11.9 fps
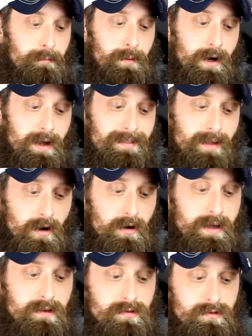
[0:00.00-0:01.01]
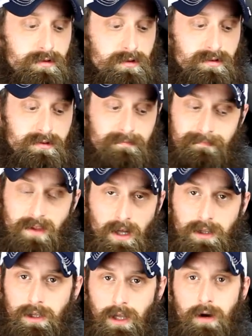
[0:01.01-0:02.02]
But there is just
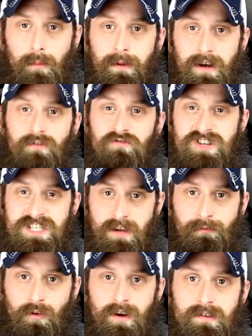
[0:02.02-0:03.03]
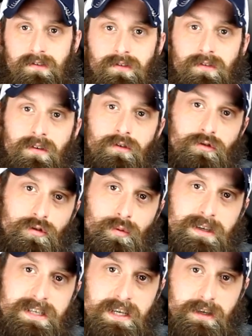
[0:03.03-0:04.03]
a little bit of difference
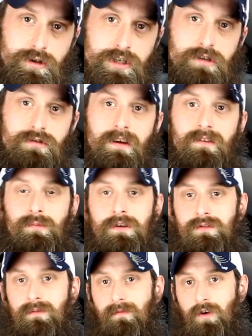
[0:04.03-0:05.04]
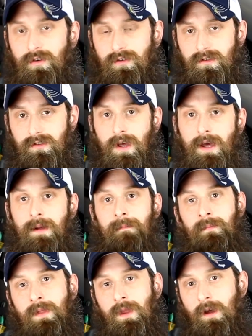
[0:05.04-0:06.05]
to a DSG transmission versus
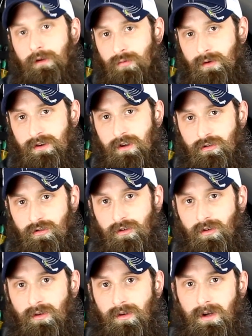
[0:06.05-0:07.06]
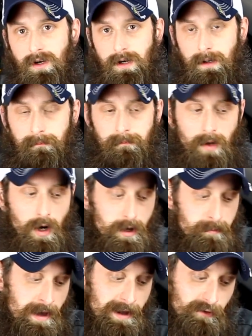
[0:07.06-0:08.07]
a traditional
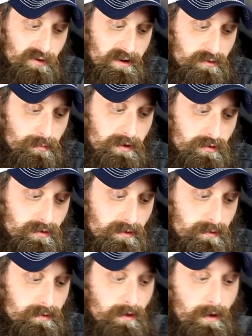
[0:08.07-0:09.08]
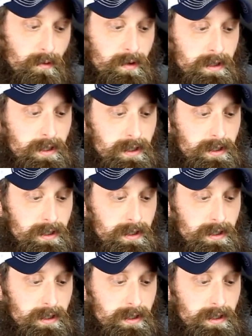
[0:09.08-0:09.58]
automatic transmission. So